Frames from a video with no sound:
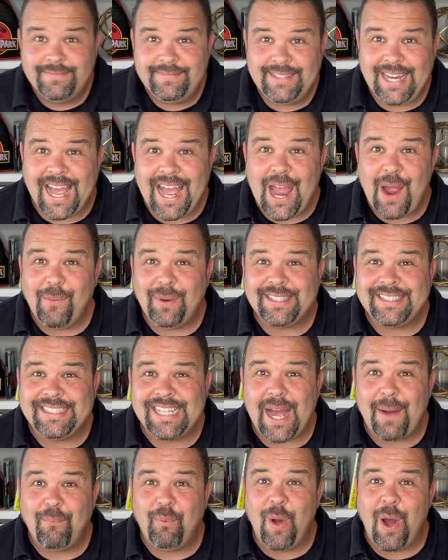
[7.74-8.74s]
Hey, what's
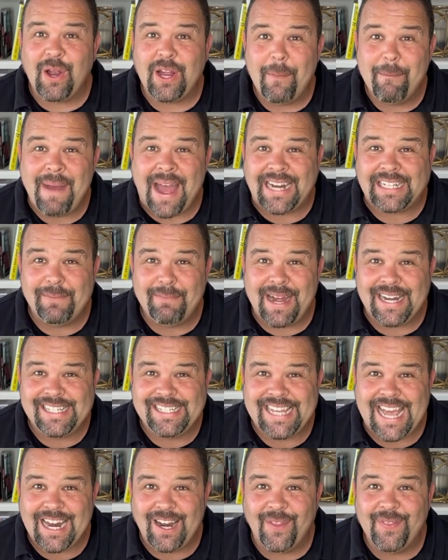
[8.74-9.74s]
up? Welcome back to my
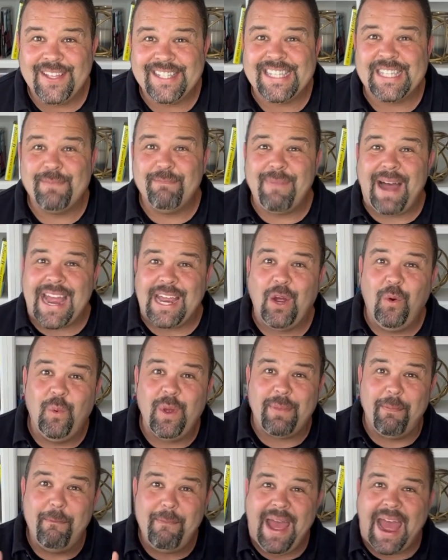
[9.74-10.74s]
channel. This is Michael
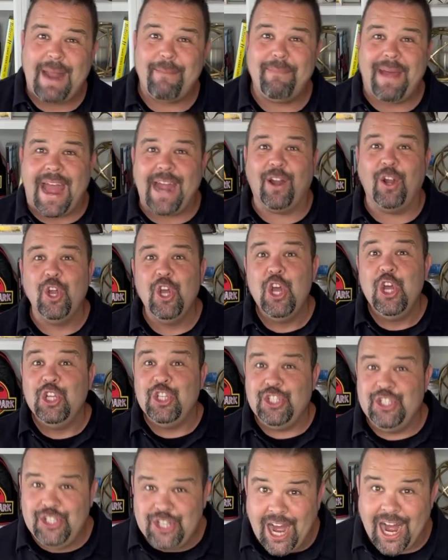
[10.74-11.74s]
with
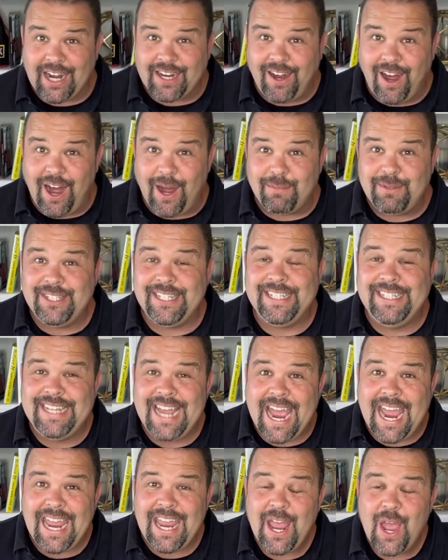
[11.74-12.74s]
madbagger.com.
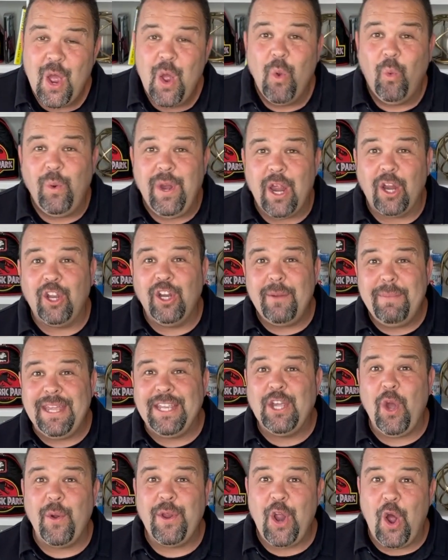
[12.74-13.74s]
Today, we are gonna be
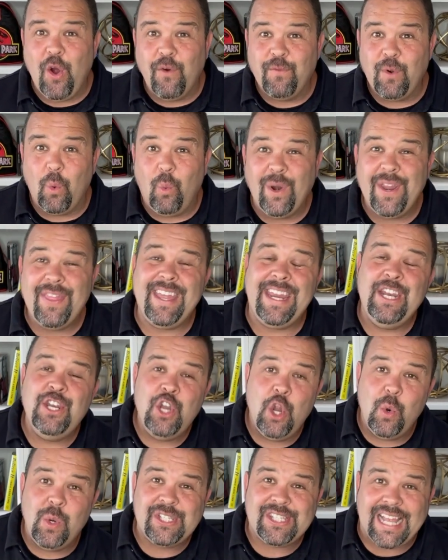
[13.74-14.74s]
going over one of the
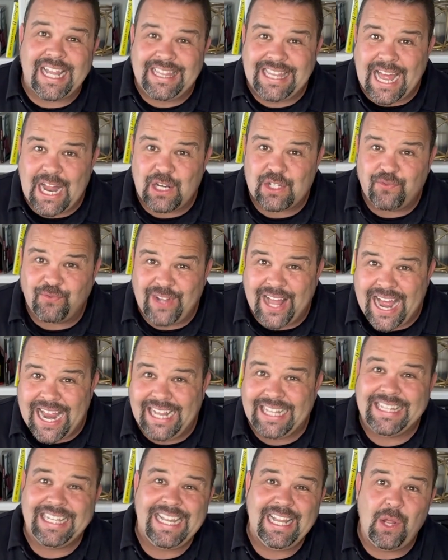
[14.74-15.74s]
newest
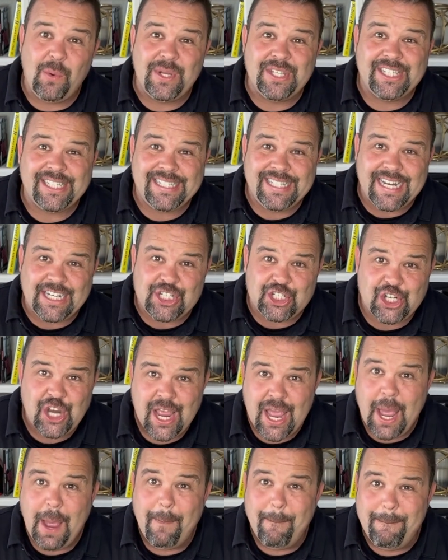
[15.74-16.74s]
Loungefly Lilo and Stitch
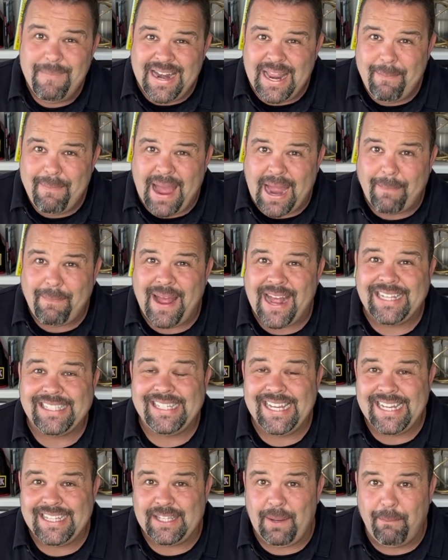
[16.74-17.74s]
mini backpacks
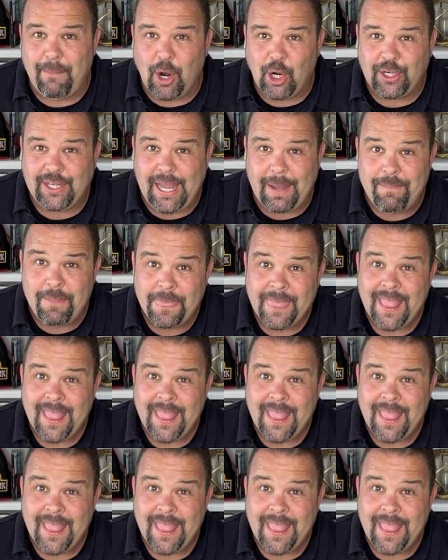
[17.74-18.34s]
to hit the market.